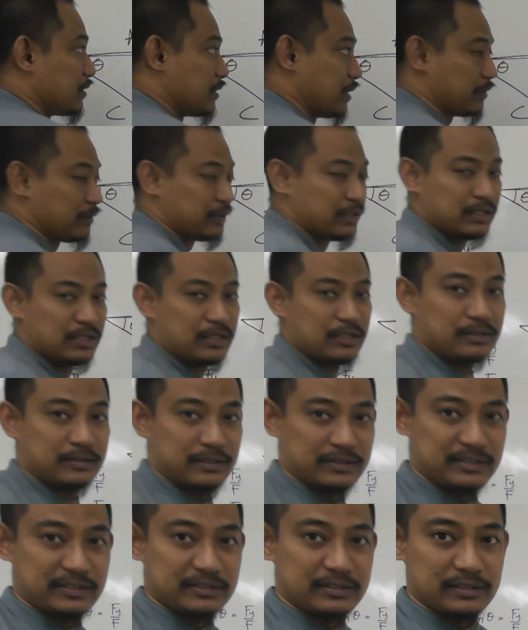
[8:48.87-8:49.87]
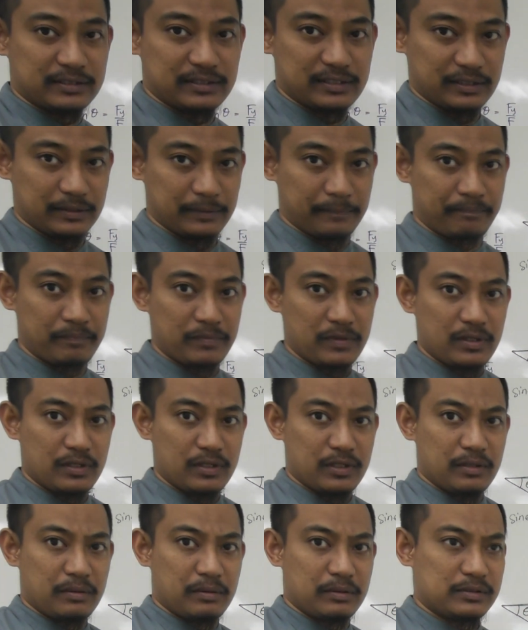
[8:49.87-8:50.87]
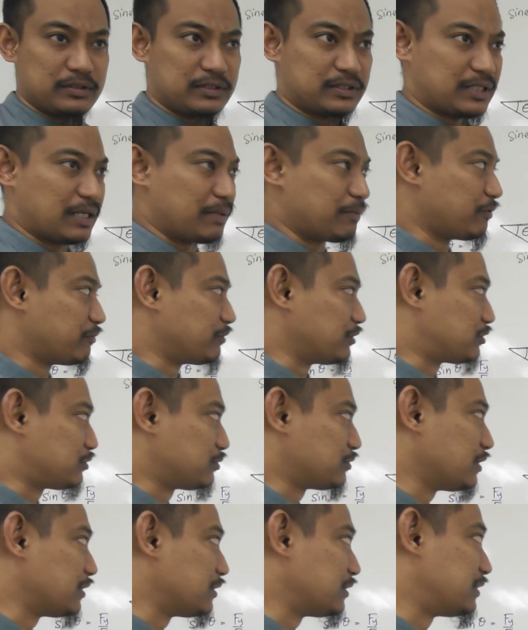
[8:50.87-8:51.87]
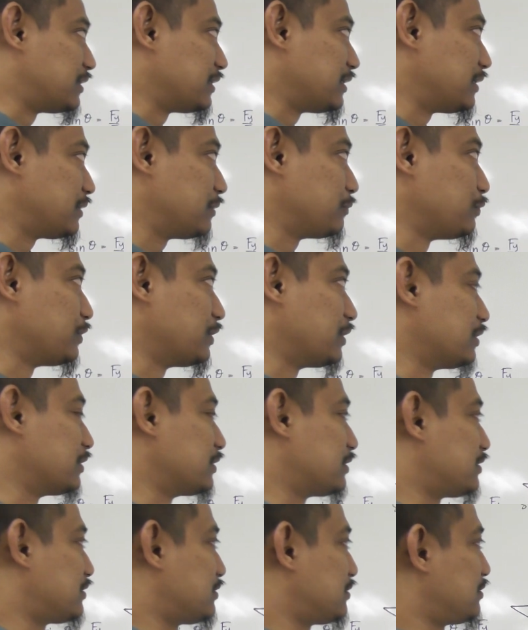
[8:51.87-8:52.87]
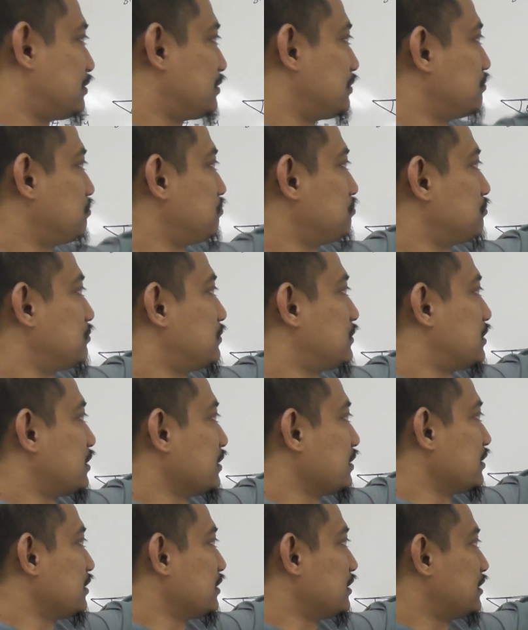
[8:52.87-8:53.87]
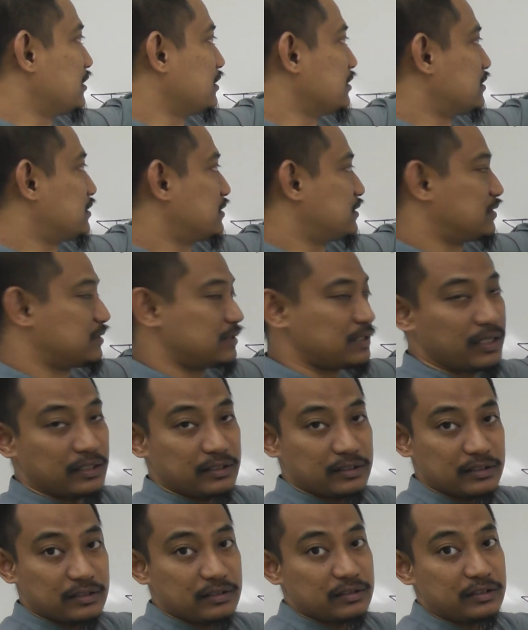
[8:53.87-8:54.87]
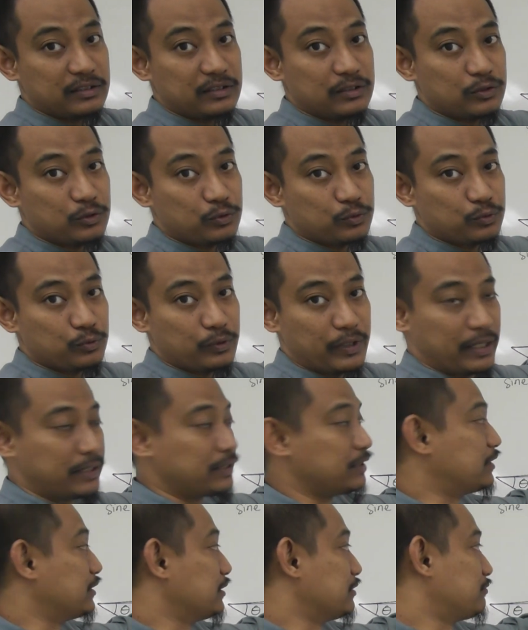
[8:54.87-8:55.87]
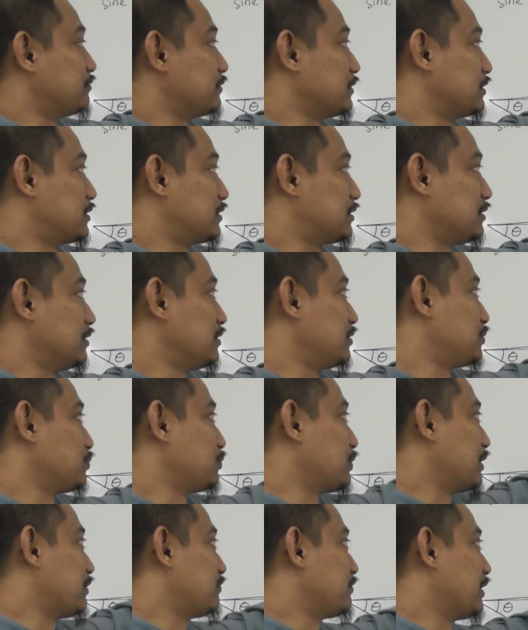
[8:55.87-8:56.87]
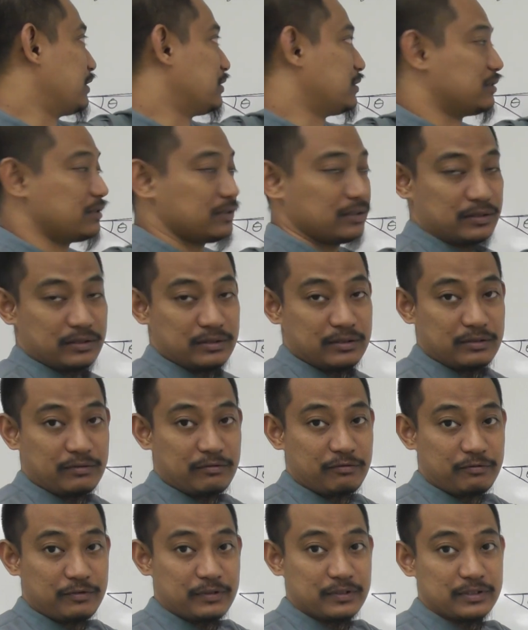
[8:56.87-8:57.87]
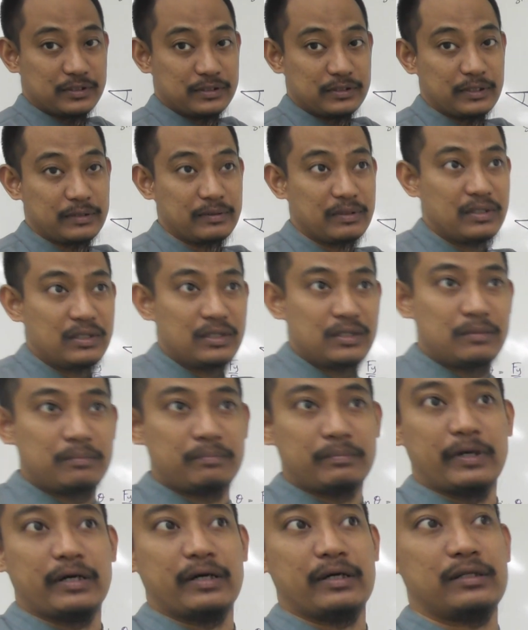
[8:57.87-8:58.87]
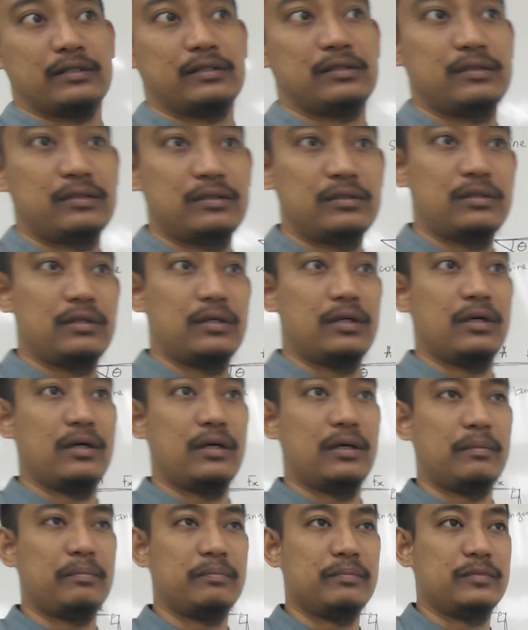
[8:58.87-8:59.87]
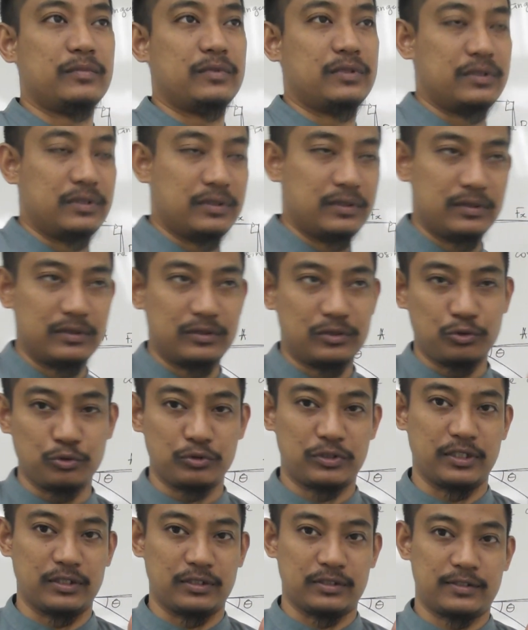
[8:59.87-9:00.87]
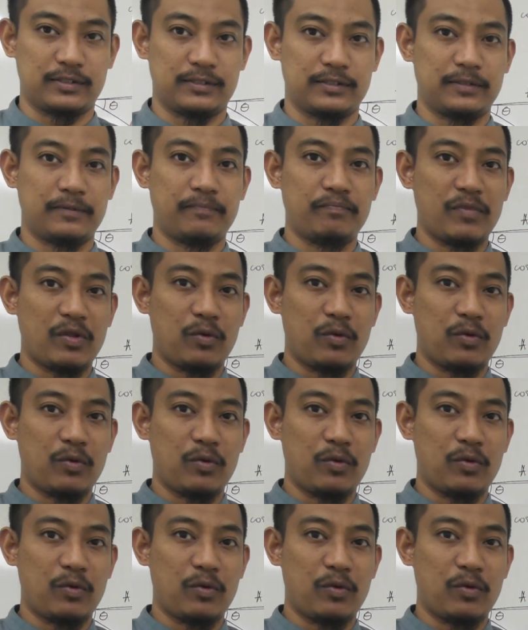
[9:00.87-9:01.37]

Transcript: Now, this is the thing. Some of the students, they will turn this triangle into angle first, into whatever angle first, right? But two things.